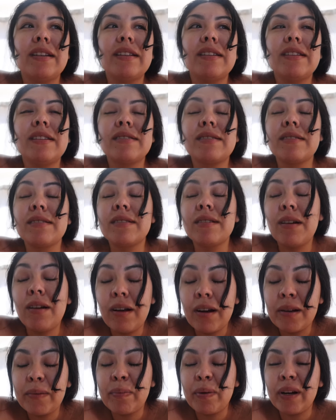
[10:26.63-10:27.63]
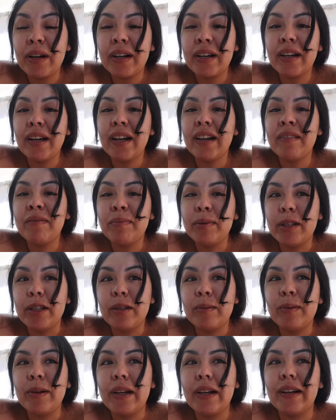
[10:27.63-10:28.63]
This is the hard part of being
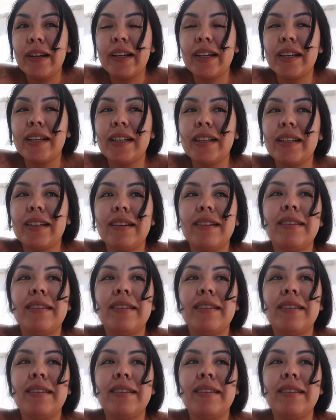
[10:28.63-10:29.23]
a parent.